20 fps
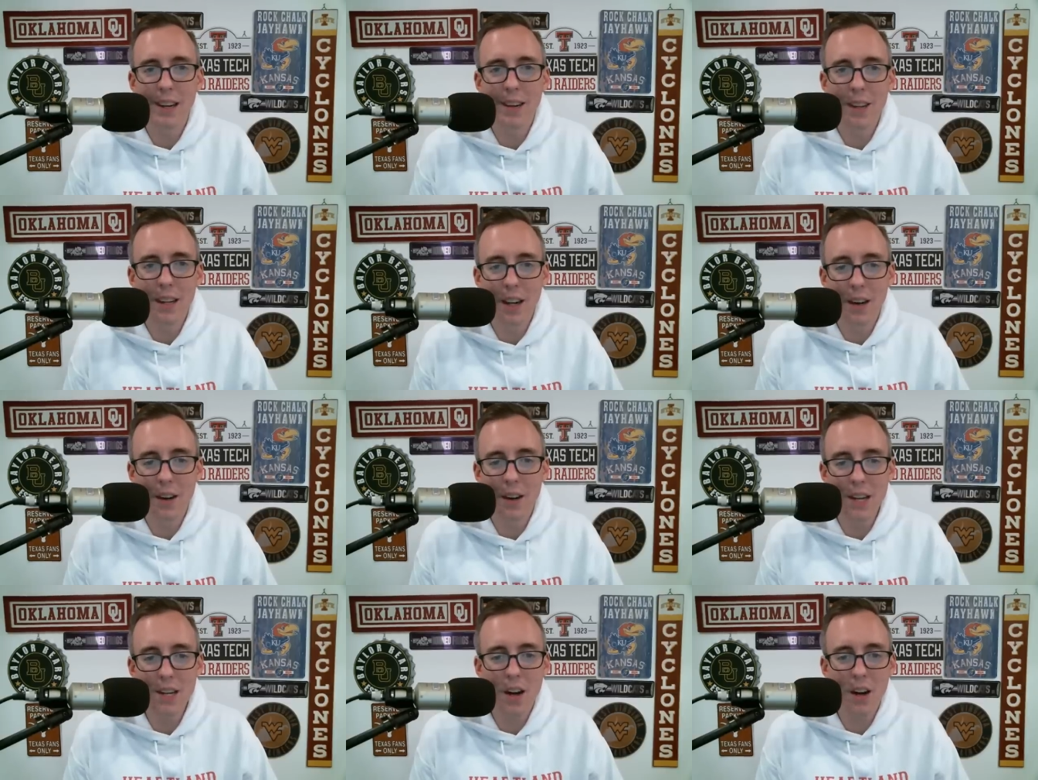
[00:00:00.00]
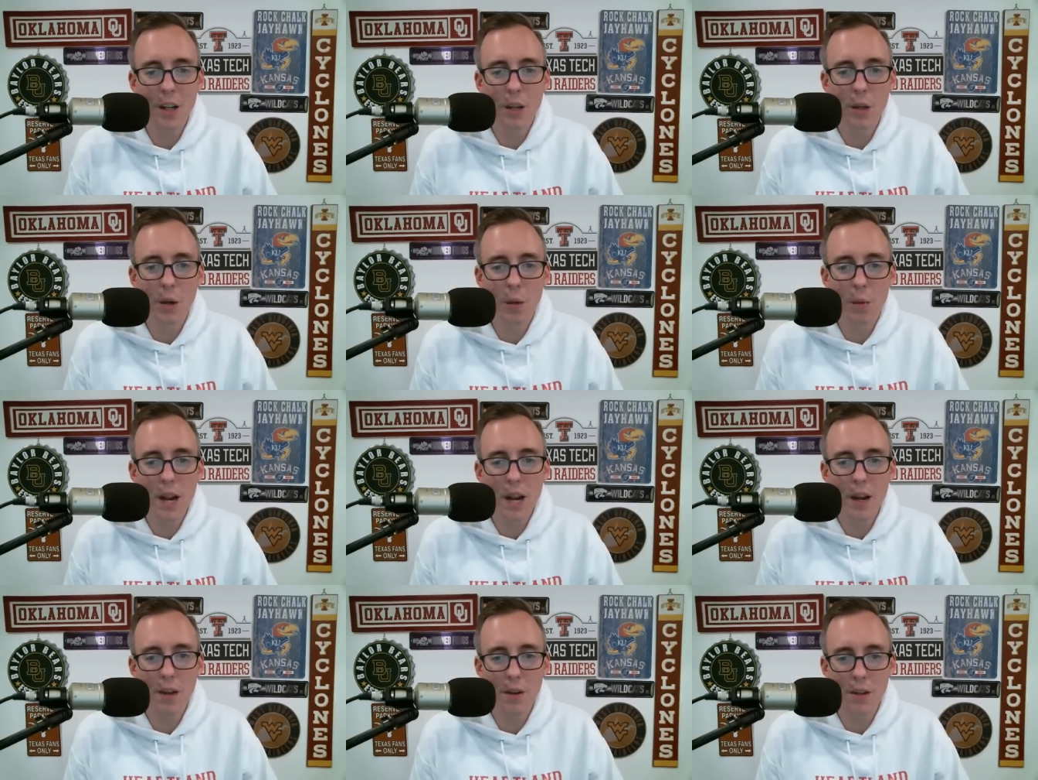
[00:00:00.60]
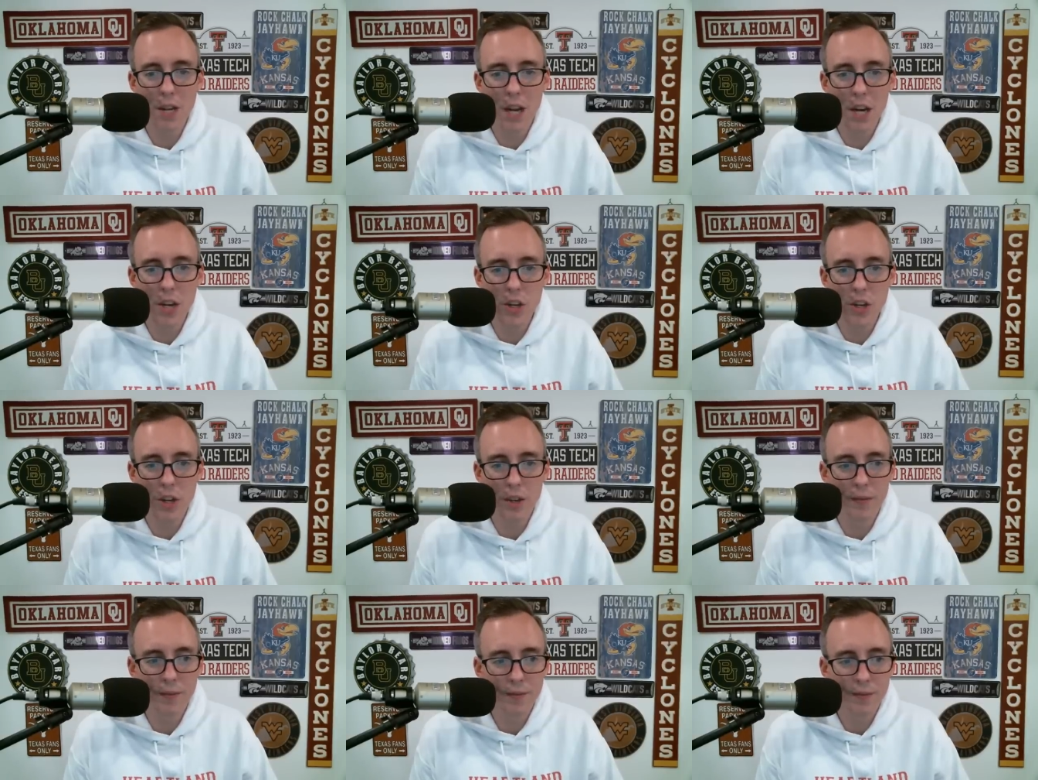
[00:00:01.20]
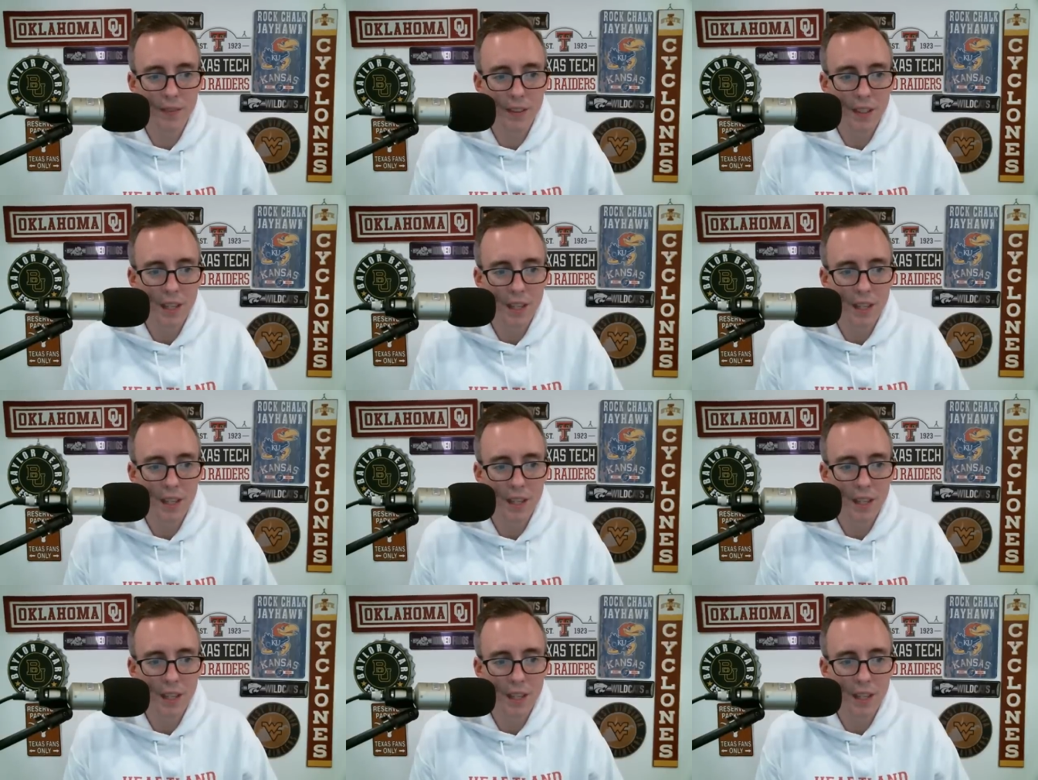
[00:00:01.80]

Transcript: you know, he talked to a radio station,